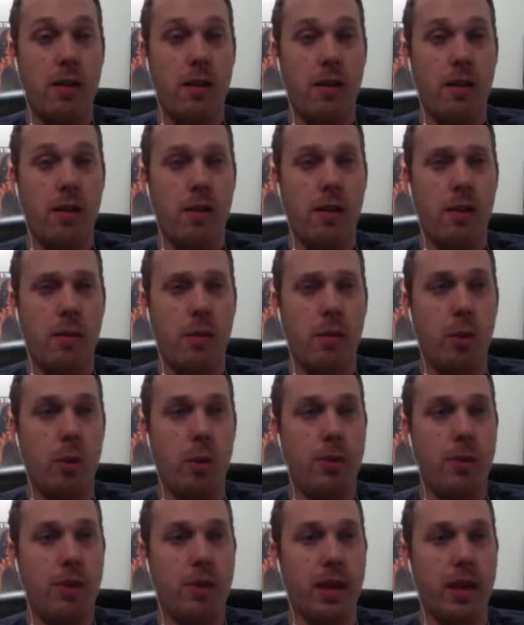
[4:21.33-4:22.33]
The
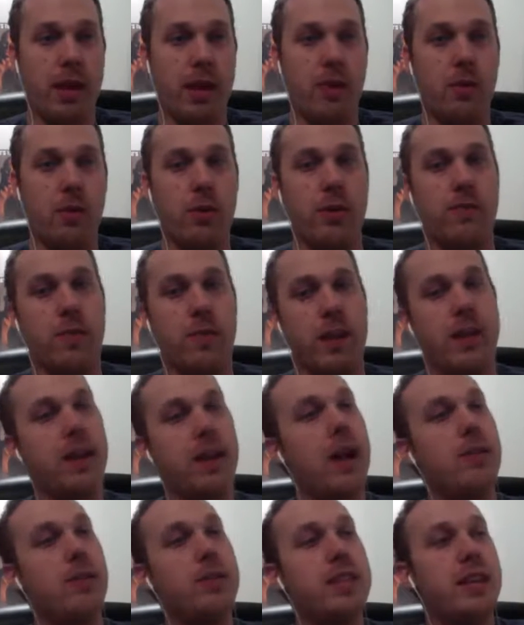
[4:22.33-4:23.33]
women, I
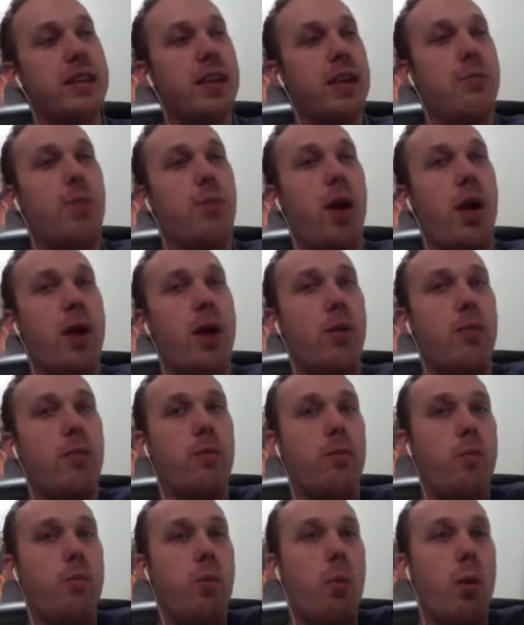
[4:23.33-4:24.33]
would say probably
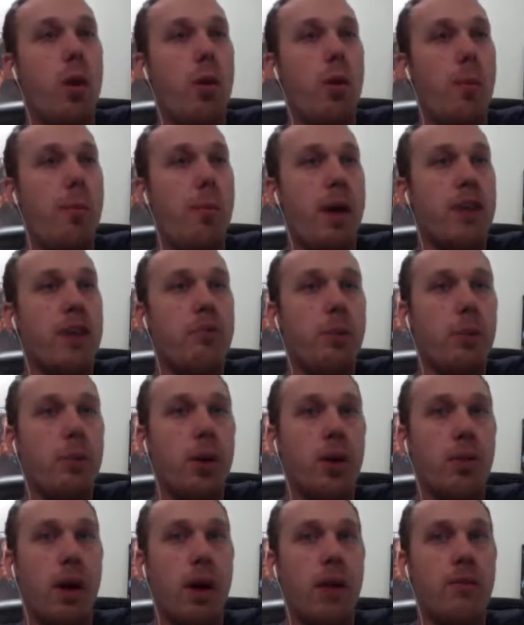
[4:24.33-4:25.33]
one of the best people to
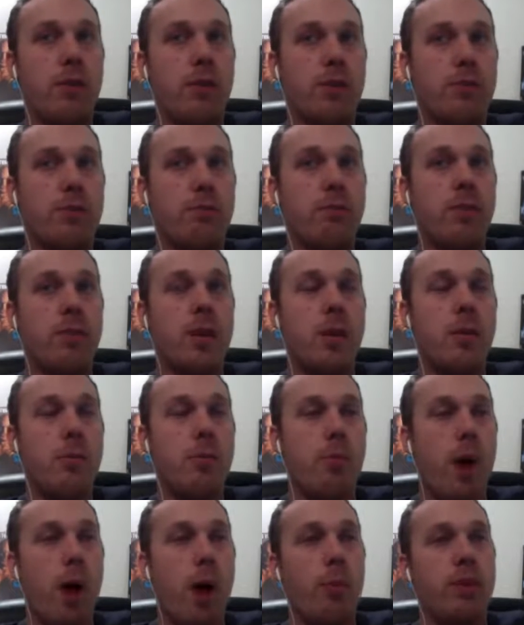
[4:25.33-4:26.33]
come out of it was
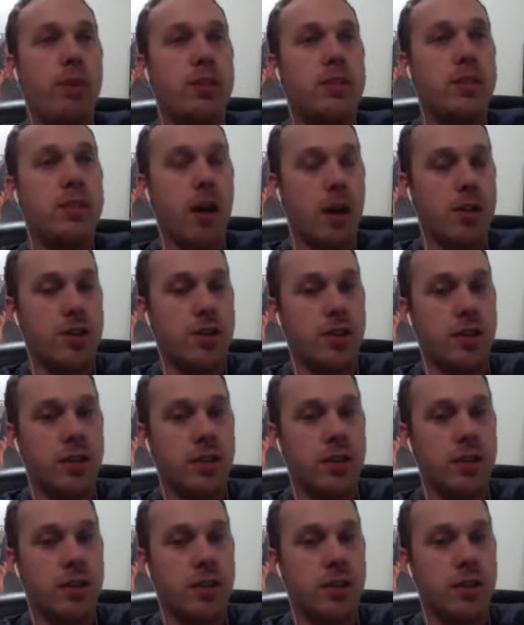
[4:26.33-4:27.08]
probably Sasha.